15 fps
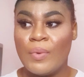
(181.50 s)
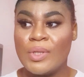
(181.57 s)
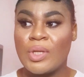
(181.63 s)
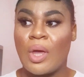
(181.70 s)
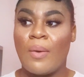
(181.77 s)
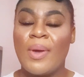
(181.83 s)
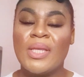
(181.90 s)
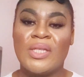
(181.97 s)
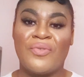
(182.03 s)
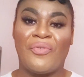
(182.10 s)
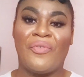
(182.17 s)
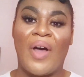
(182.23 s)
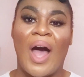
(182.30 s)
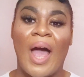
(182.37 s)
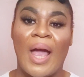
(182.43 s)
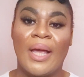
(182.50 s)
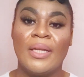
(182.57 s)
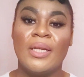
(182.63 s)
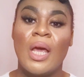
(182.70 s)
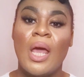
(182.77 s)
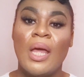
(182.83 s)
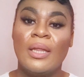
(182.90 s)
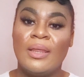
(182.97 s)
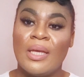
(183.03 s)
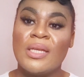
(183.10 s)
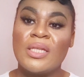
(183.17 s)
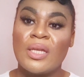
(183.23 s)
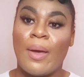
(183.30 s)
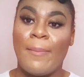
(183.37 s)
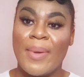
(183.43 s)
is going to find
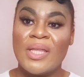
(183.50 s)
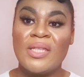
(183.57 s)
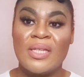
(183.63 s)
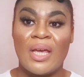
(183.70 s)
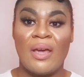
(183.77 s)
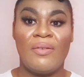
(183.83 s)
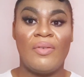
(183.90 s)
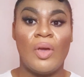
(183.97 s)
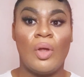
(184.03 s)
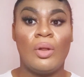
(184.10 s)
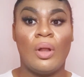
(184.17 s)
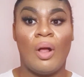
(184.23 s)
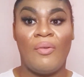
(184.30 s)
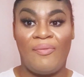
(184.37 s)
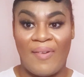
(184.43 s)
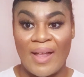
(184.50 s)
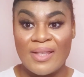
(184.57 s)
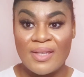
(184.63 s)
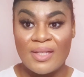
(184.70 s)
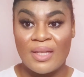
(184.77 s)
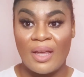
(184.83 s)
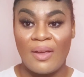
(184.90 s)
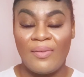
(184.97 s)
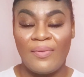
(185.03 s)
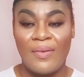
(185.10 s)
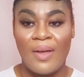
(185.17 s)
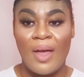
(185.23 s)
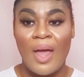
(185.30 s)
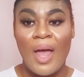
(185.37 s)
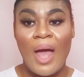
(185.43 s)
this material offensive.